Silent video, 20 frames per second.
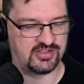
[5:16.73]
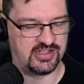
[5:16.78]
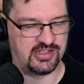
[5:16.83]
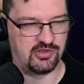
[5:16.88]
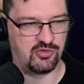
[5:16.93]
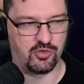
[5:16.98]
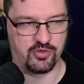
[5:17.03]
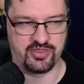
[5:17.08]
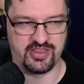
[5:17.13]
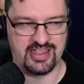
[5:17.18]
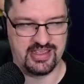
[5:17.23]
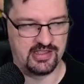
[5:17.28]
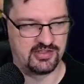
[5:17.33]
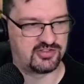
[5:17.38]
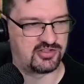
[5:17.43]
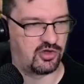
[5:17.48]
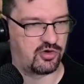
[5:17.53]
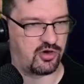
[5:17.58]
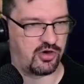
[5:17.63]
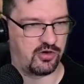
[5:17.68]
or the intel
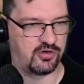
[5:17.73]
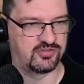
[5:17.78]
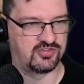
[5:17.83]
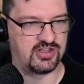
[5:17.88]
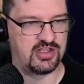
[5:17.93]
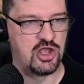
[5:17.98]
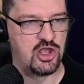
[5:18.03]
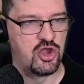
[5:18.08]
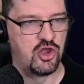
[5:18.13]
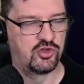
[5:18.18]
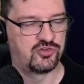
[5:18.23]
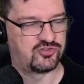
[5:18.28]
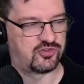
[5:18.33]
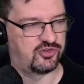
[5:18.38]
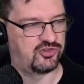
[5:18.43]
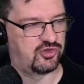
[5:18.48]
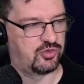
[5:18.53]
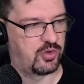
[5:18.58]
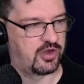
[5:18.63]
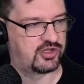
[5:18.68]
currency. So I do
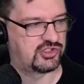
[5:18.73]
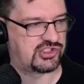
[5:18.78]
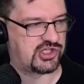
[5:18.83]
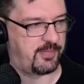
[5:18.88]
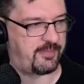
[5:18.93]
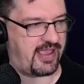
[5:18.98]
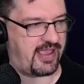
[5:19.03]
want to jump back